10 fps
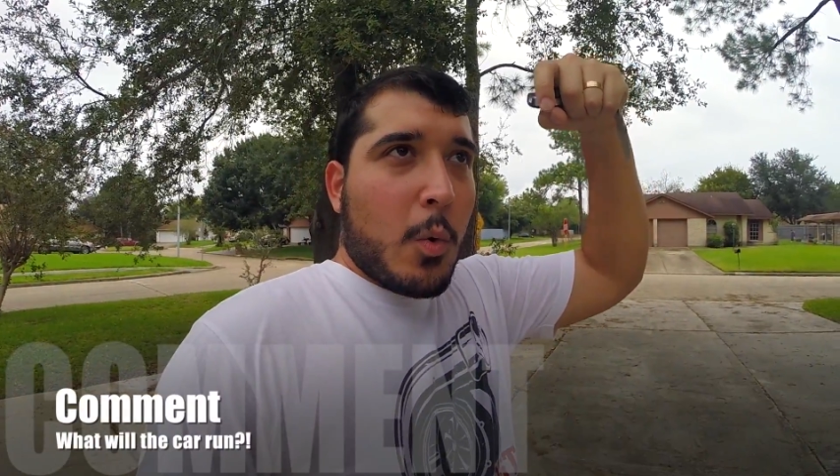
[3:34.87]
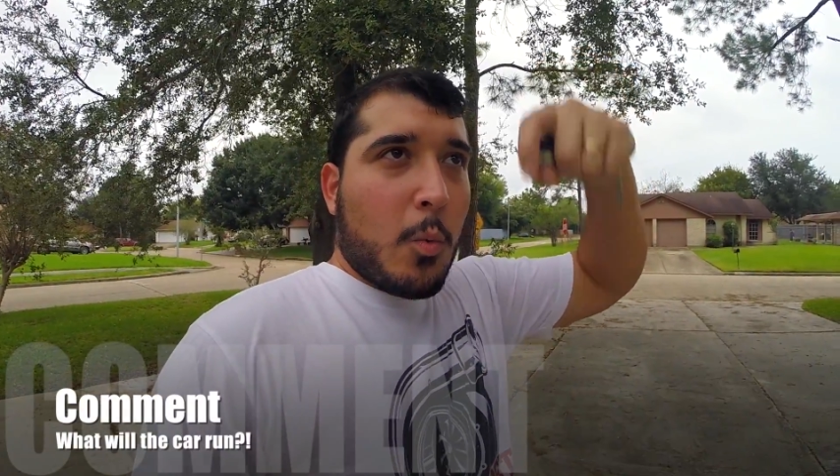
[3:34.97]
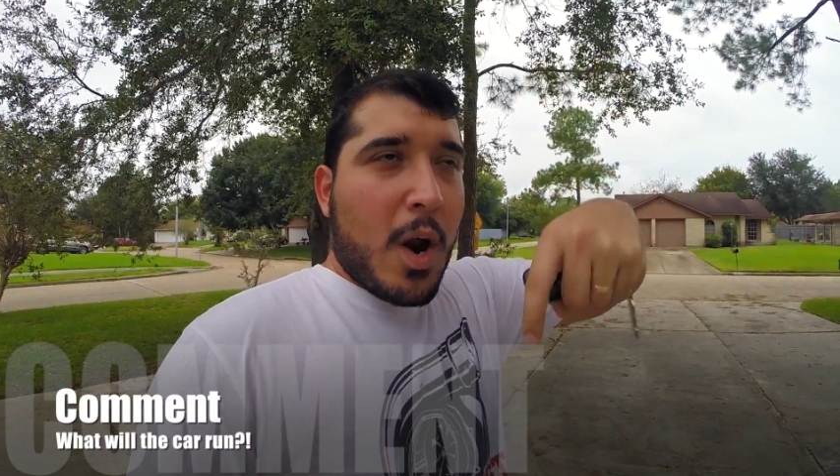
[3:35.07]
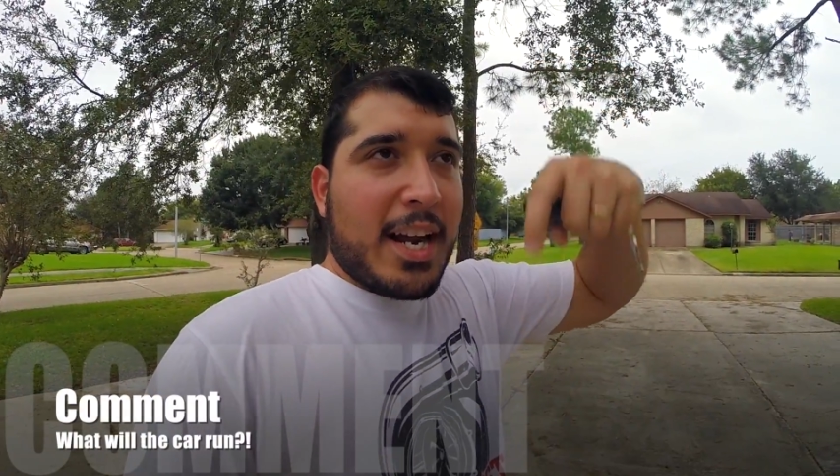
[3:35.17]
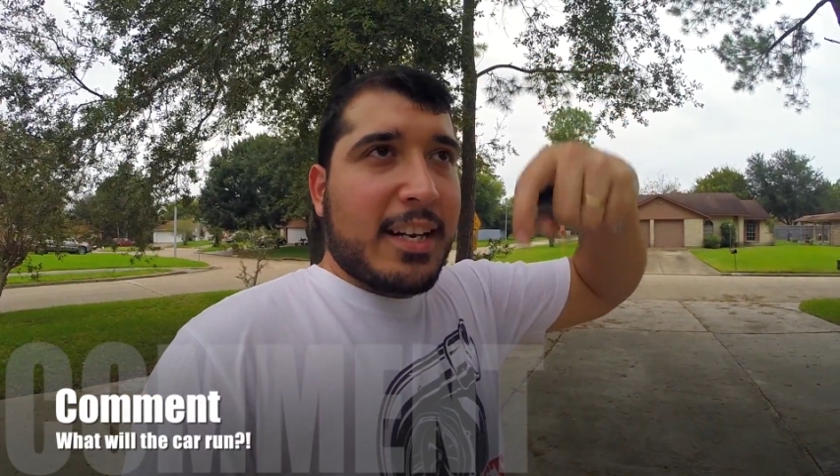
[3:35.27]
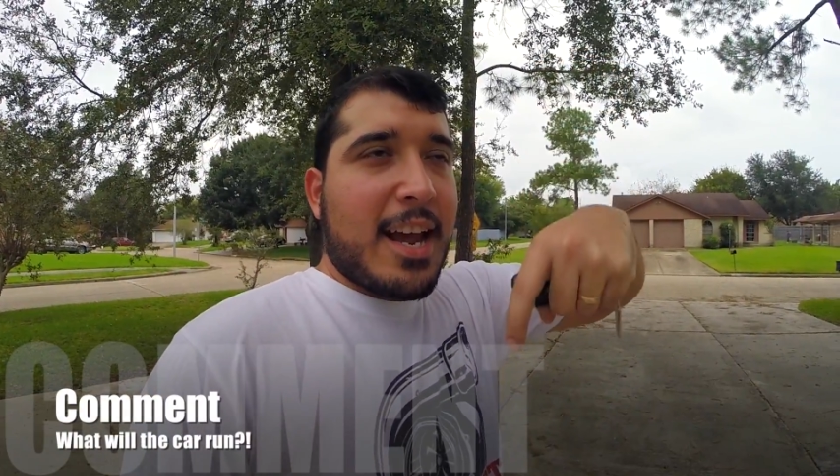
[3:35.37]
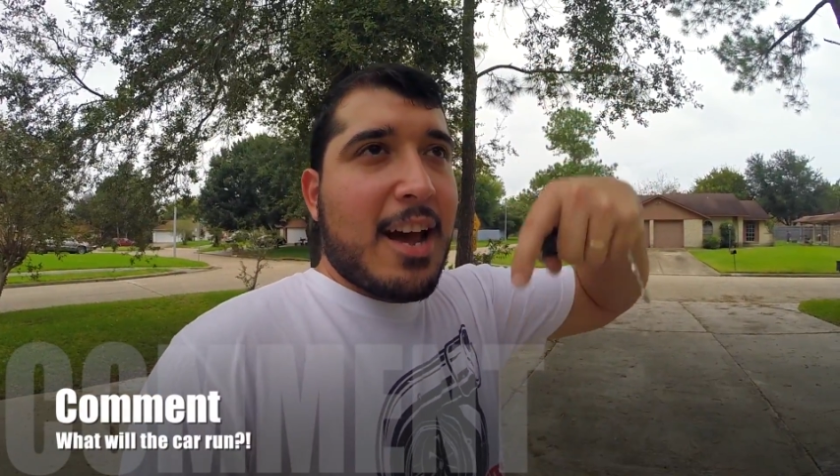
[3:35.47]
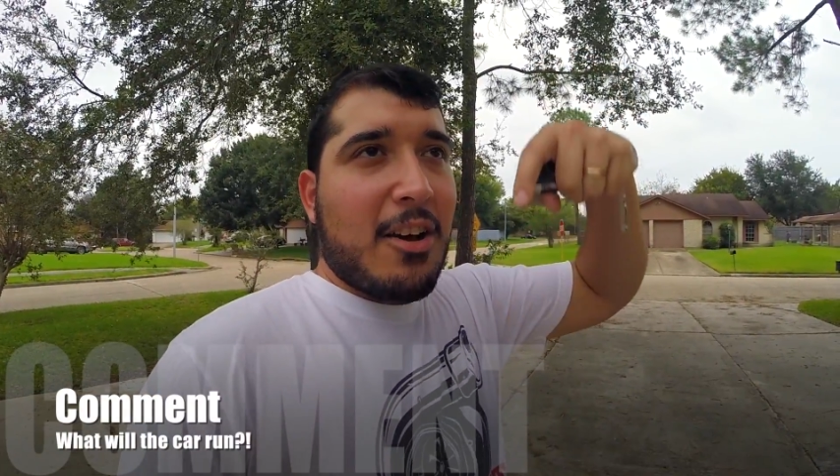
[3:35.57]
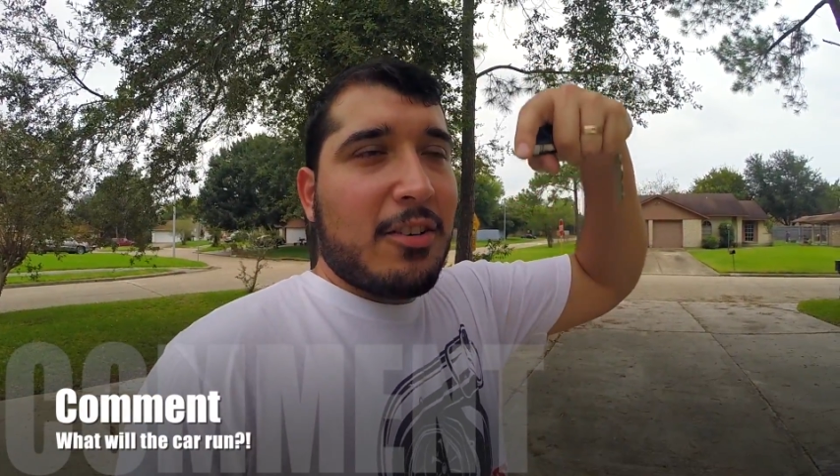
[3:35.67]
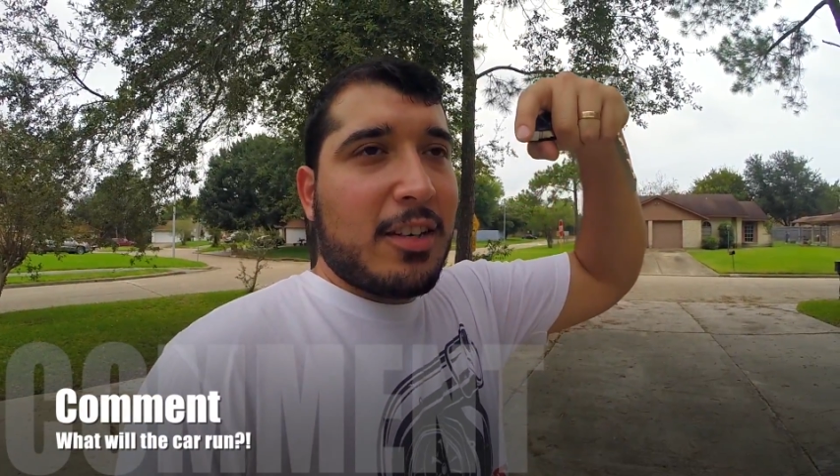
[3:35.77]
Write
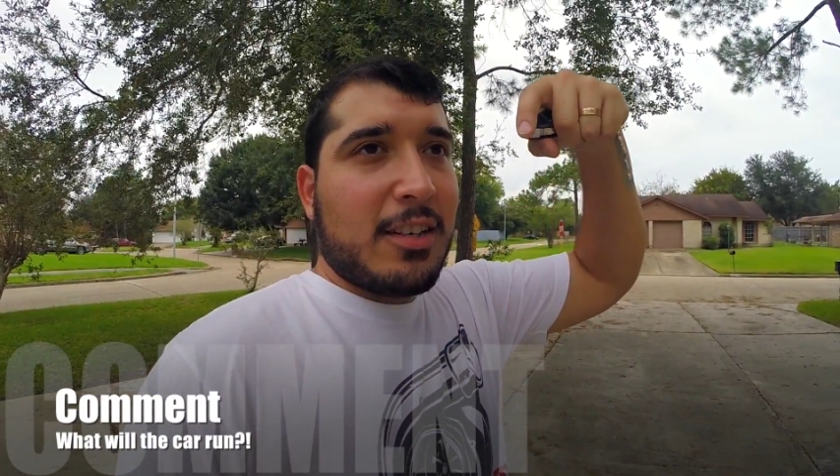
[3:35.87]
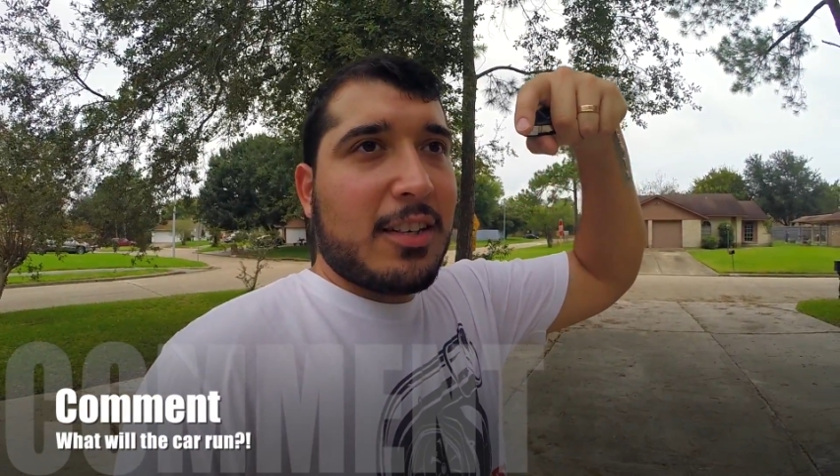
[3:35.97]
down